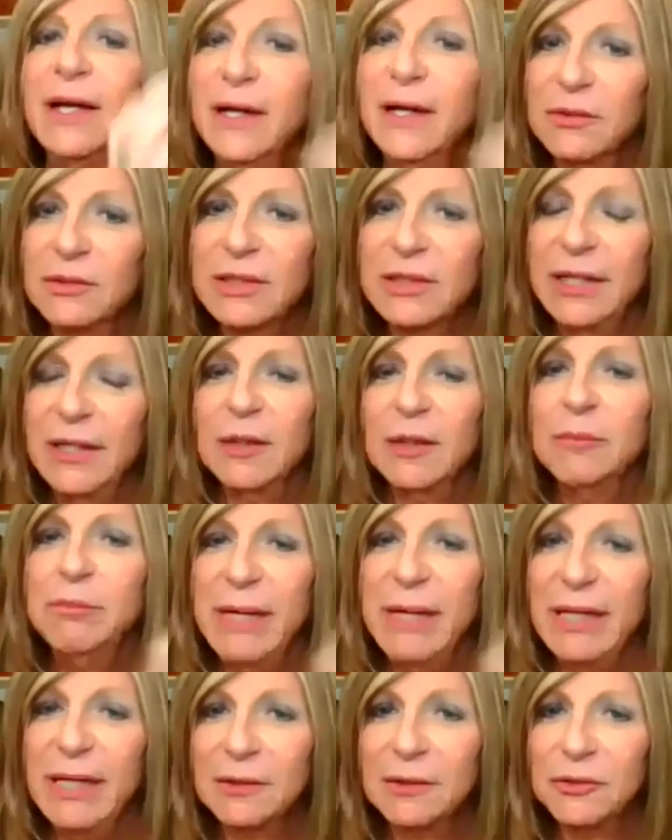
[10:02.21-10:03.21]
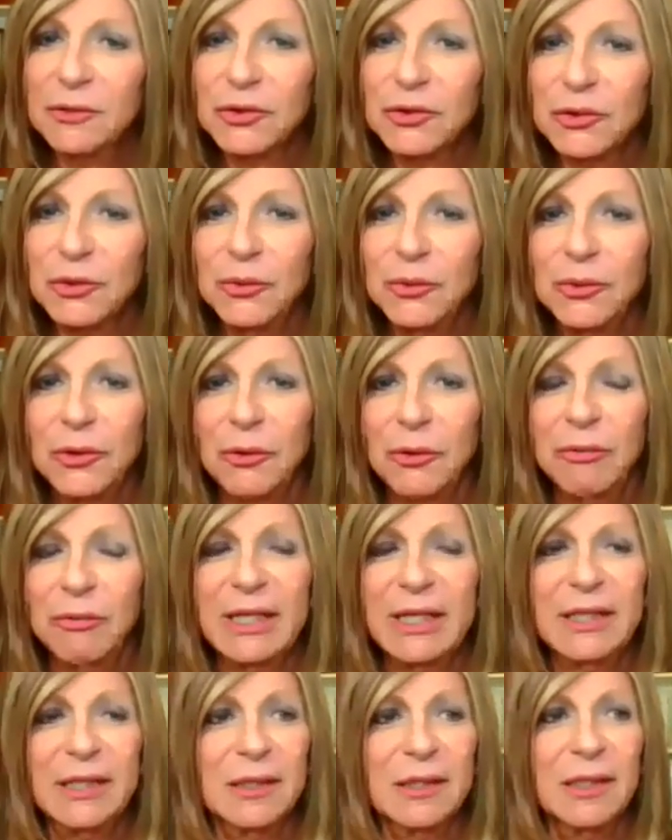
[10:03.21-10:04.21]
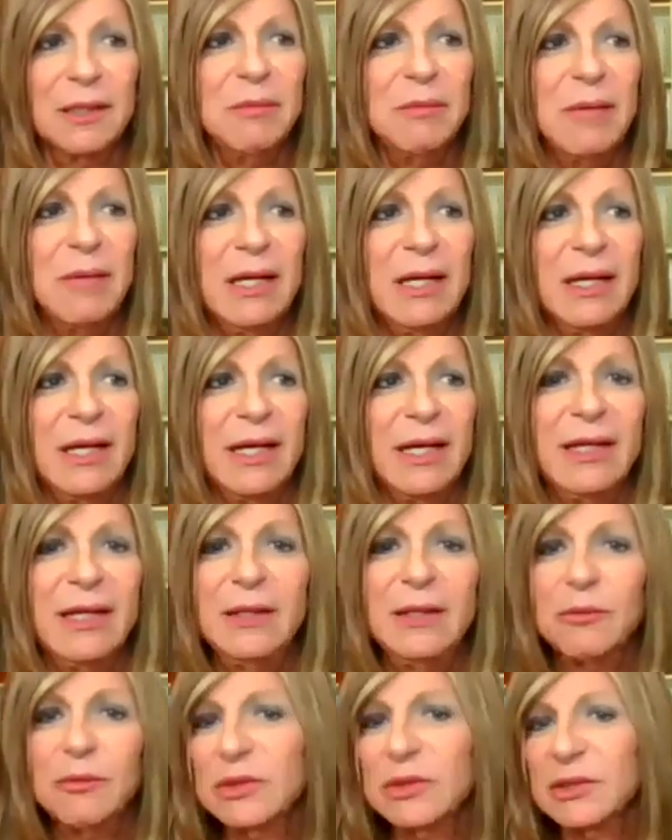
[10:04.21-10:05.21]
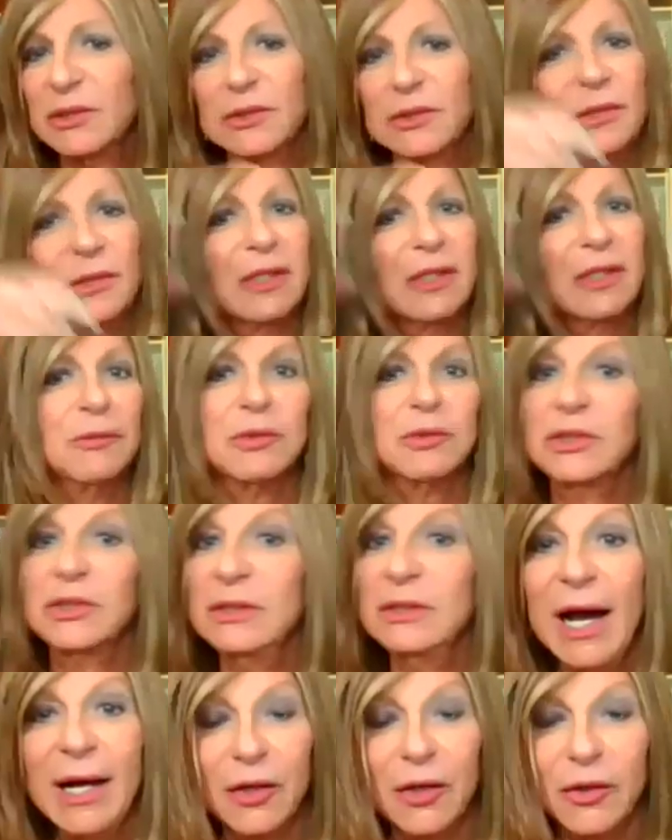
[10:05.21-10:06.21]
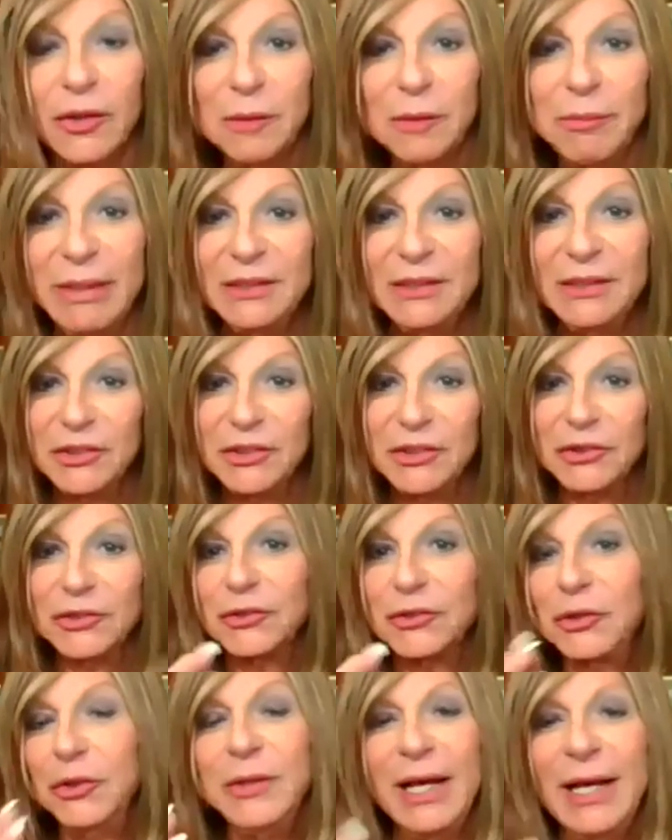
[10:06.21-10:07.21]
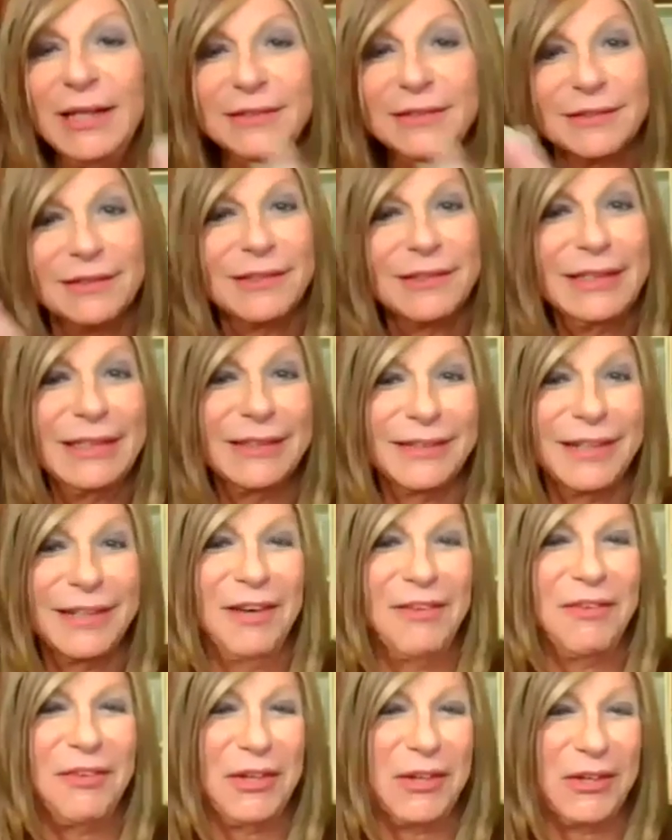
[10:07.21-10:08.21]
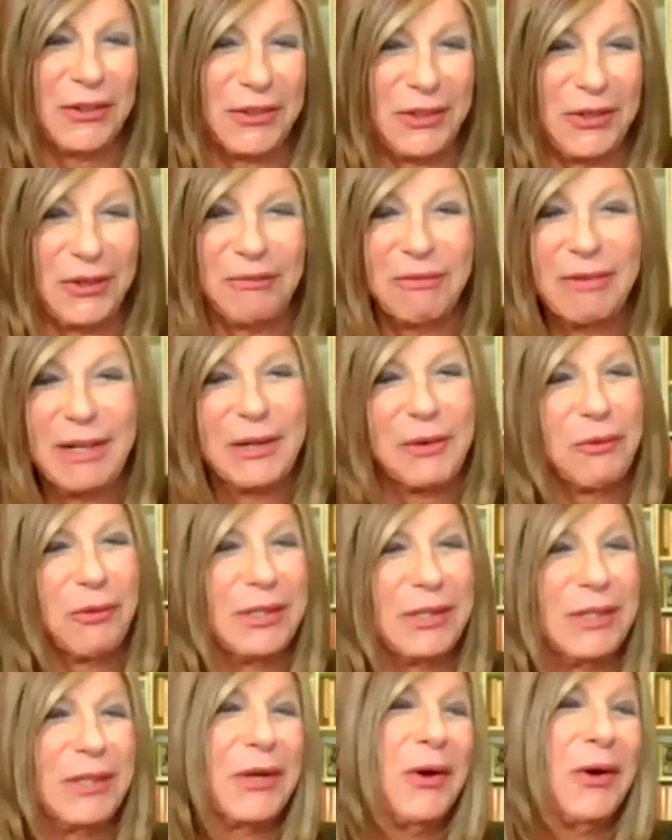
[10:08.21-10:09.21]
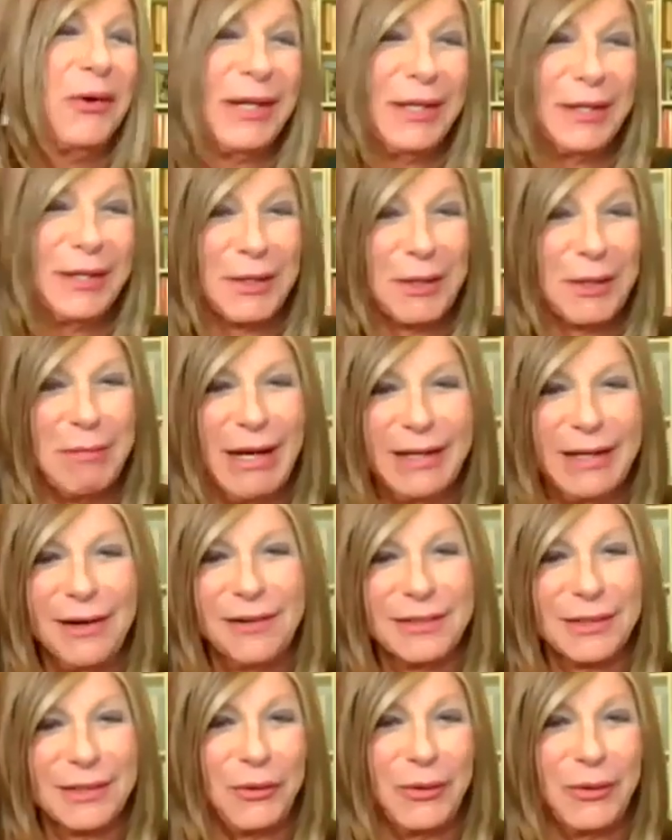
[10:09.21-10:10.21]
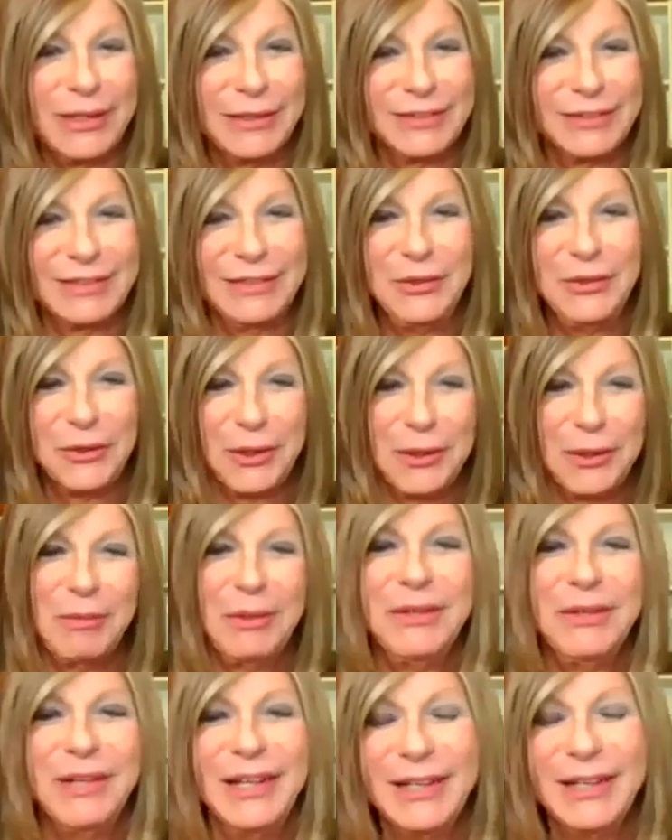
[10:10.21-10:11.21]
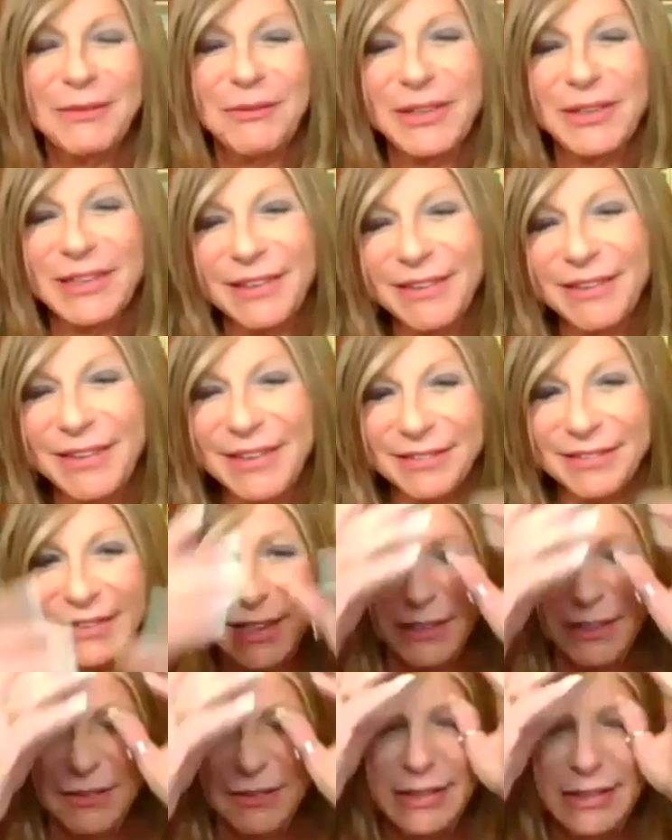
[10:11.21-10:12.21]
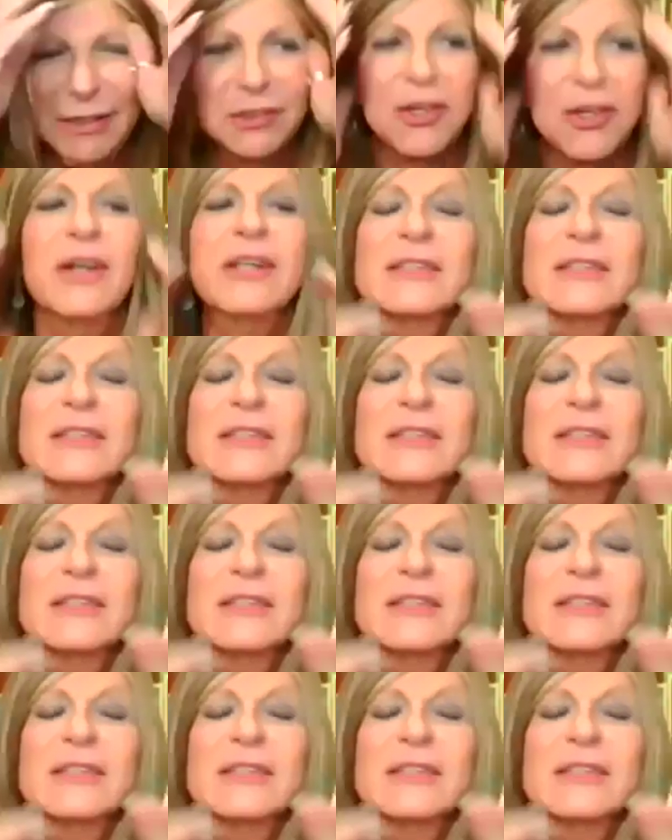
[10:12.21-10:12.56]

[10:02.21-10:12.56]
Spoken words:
healthcare medical school curriculum, and it was not going to be just 2 days at the end of your career where you go hear about all the queers in your community and what their healthcare needs are.